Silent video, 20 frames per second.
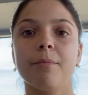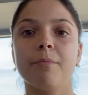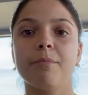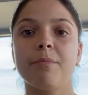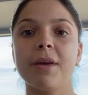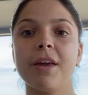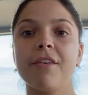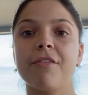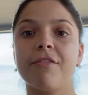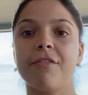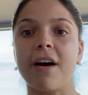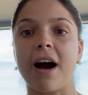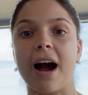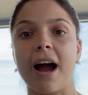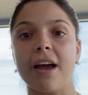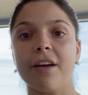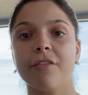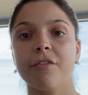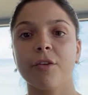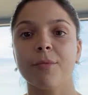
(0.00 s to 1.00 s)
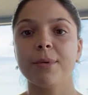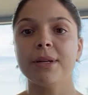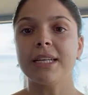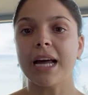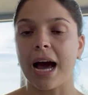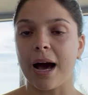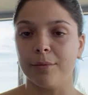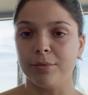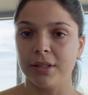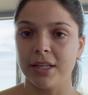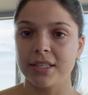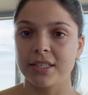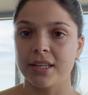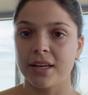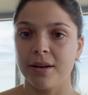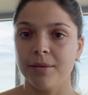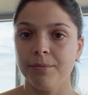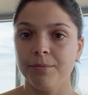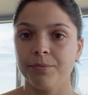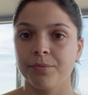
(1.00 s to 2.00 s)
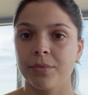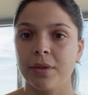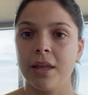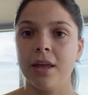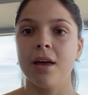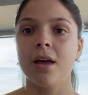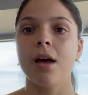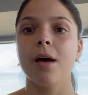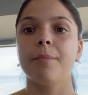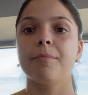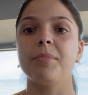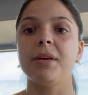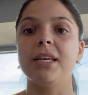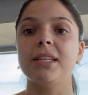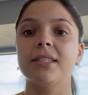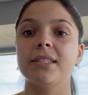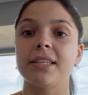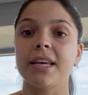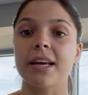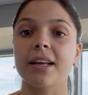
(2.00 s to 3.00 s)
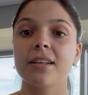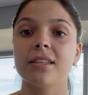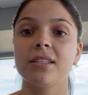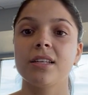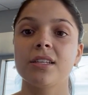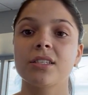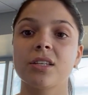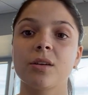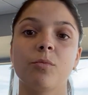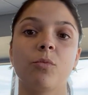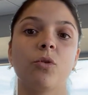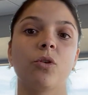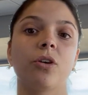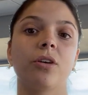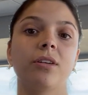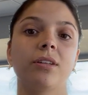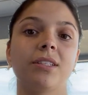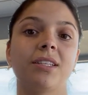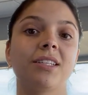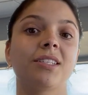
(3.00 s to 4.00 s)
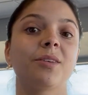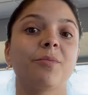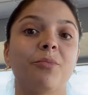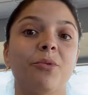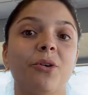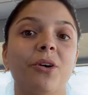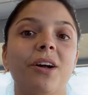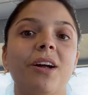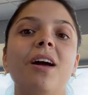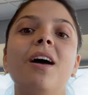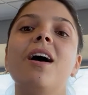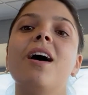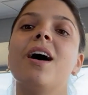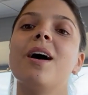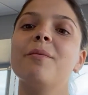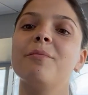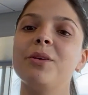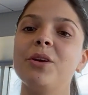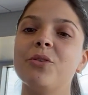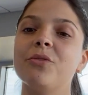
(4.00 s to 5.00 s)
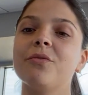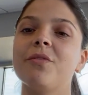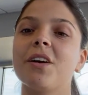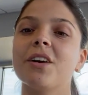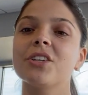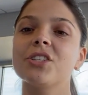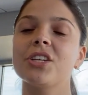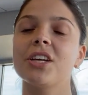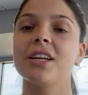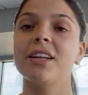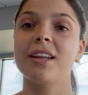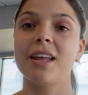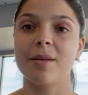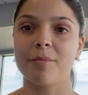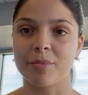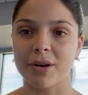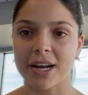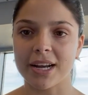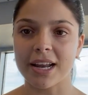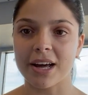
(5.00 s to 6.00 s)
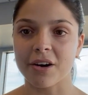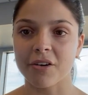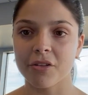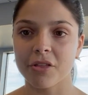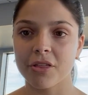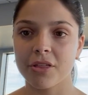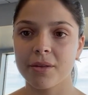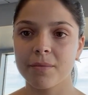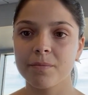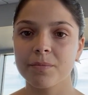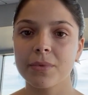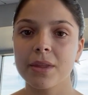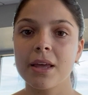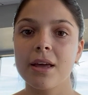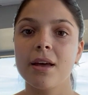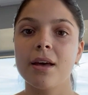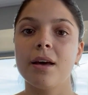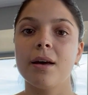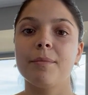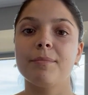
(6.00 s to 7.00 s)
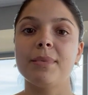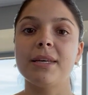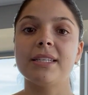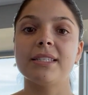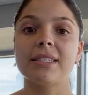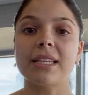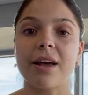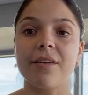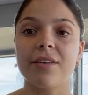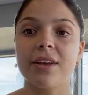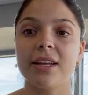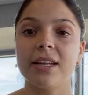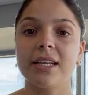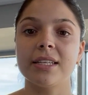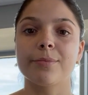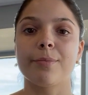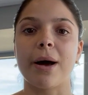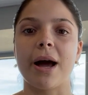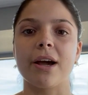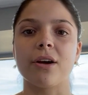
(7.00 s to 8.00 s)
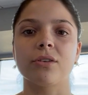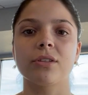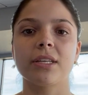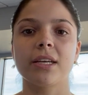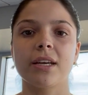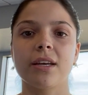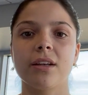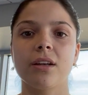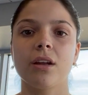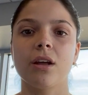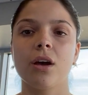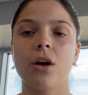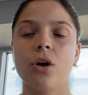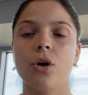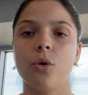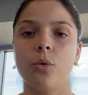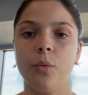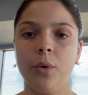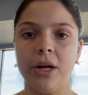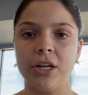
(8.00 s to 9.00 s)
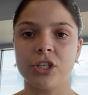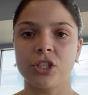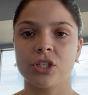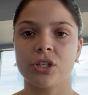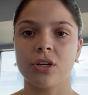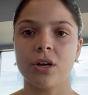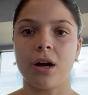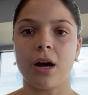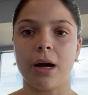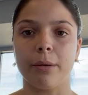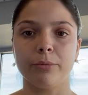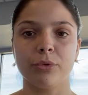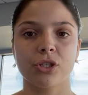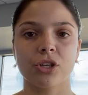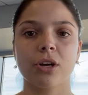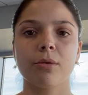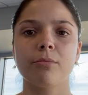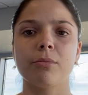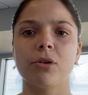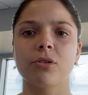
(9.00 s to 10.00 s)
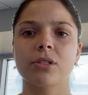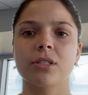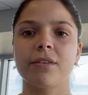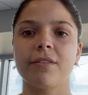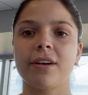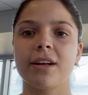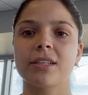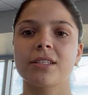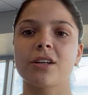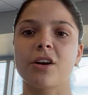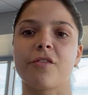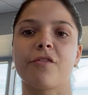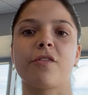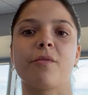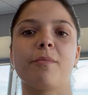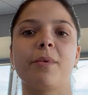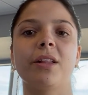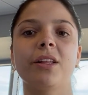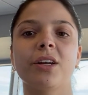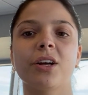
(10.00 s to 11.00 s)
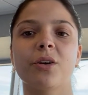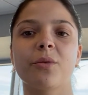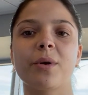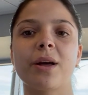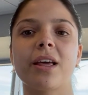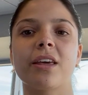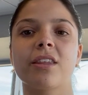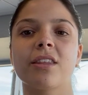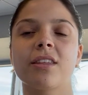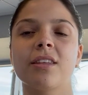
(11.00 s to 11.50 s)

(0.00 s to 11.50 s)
B5 for metabolism, B6 to support immune function and brain health, B7 is biotin, which I'm sure most of us are familiar with.